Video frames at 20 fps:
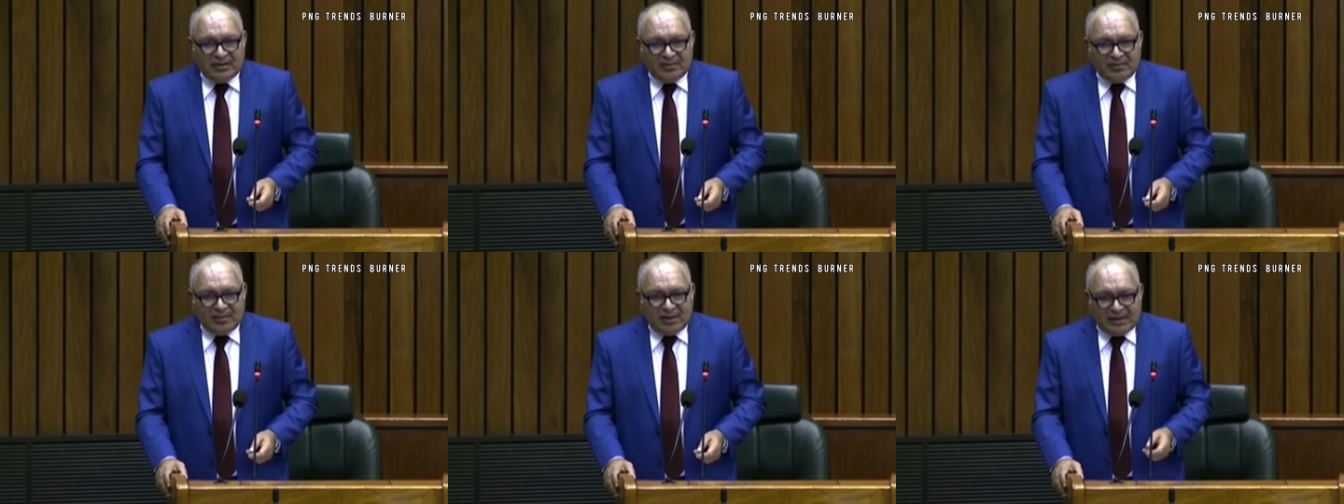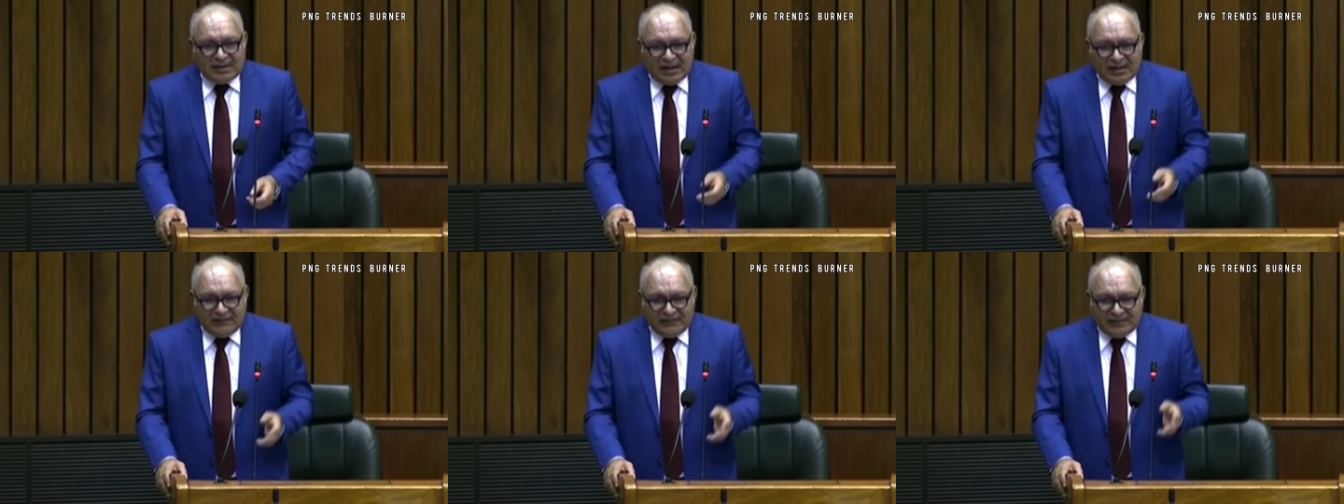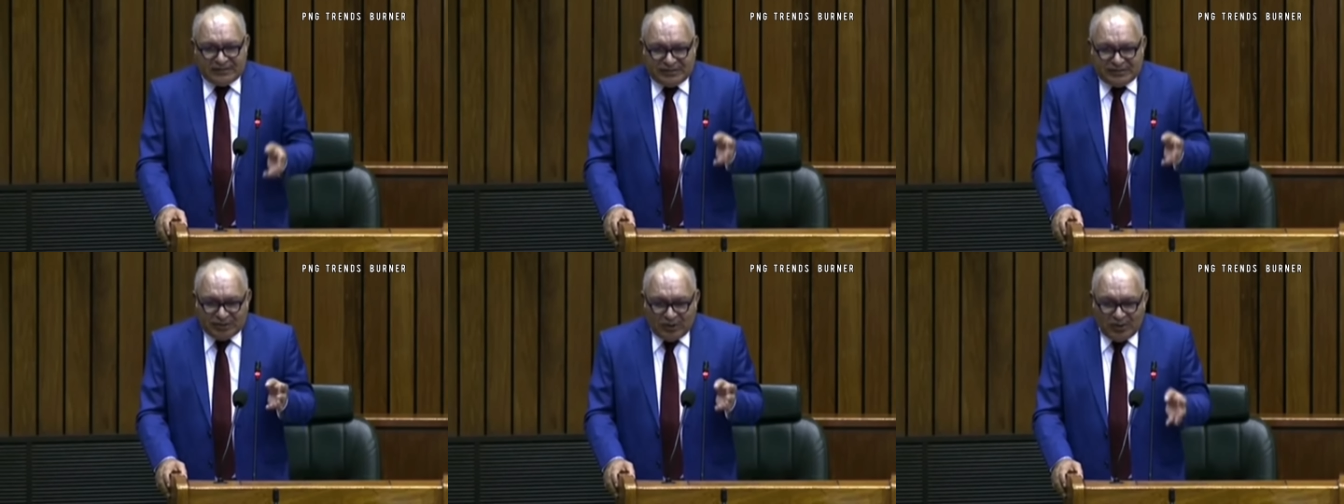What kind
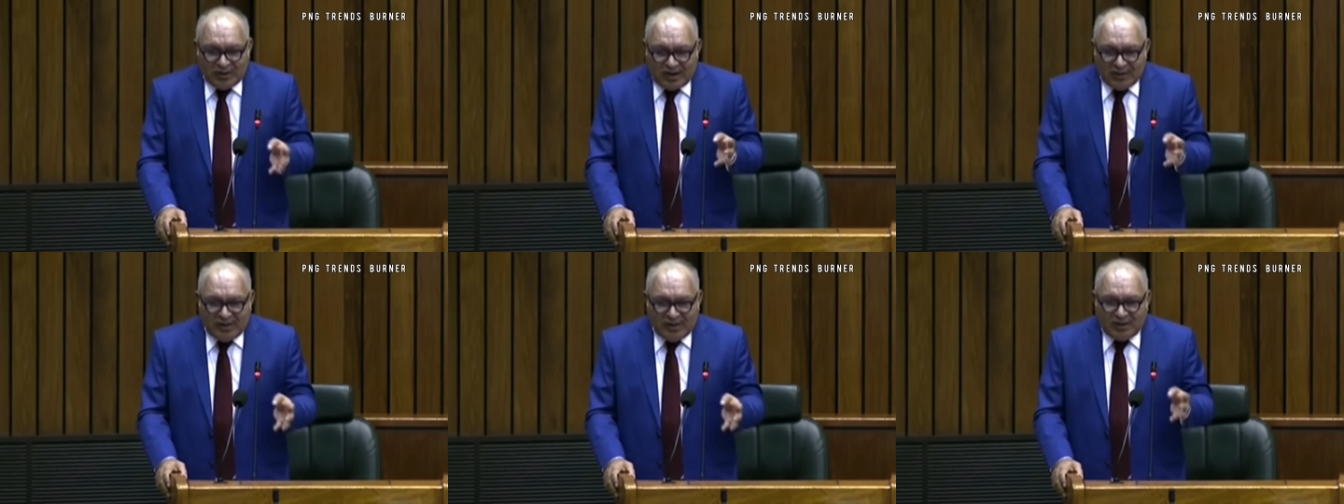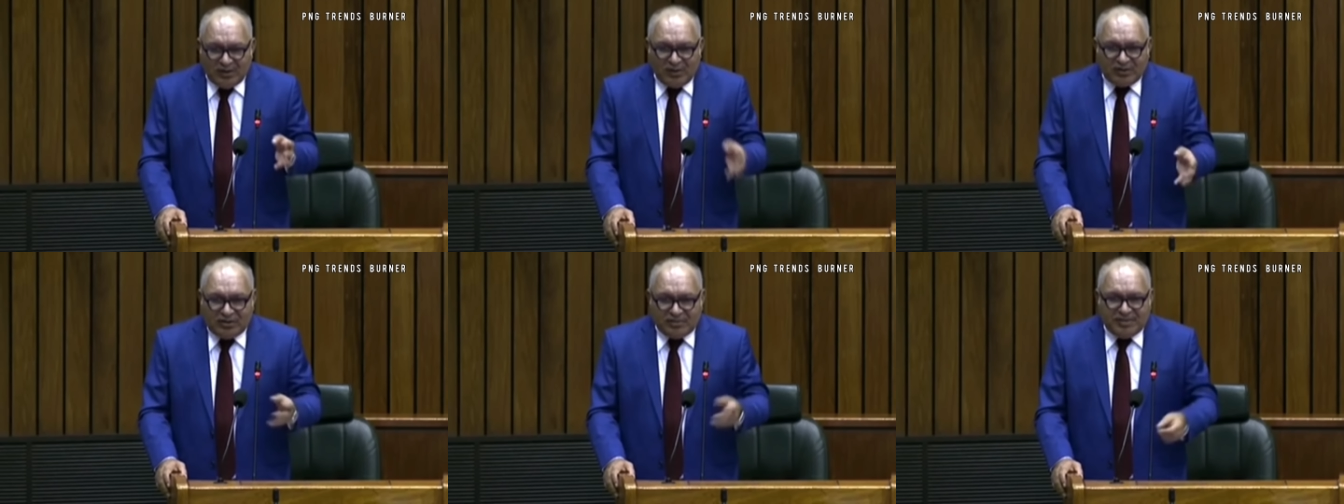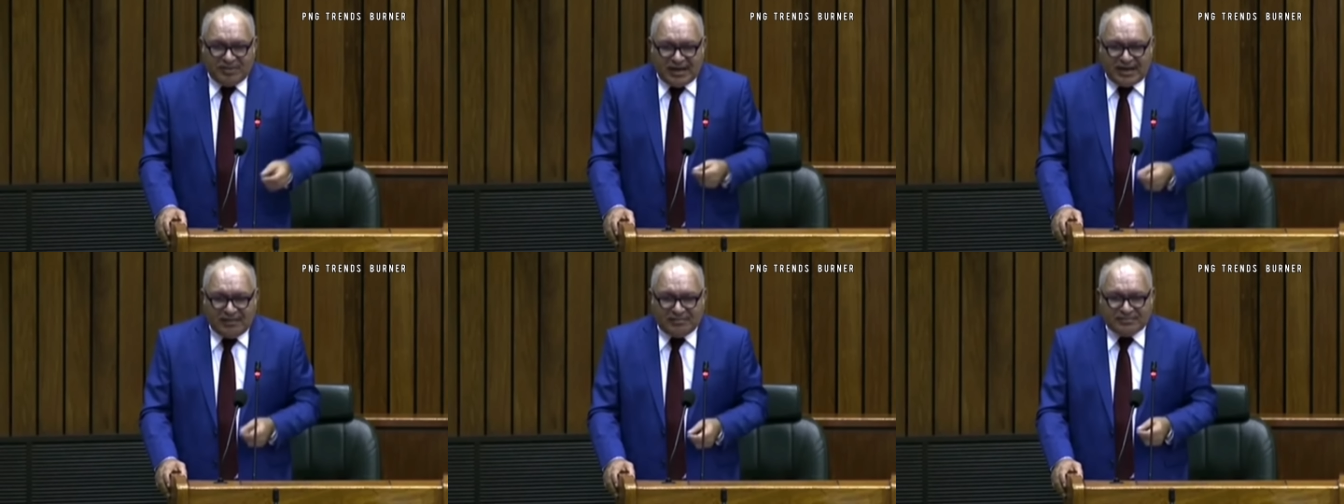of a joke are we going to
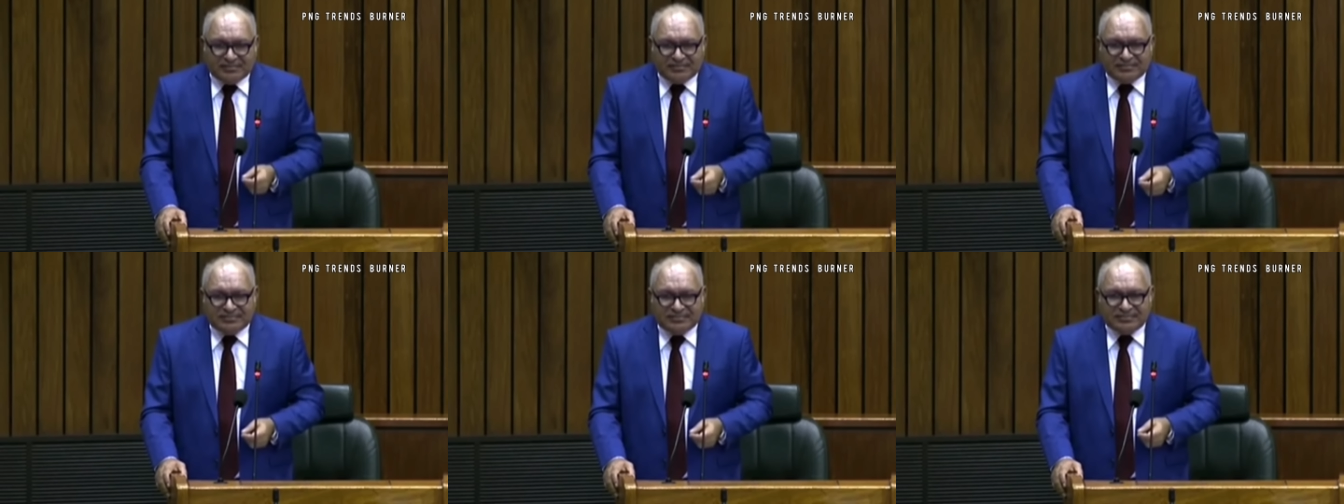become?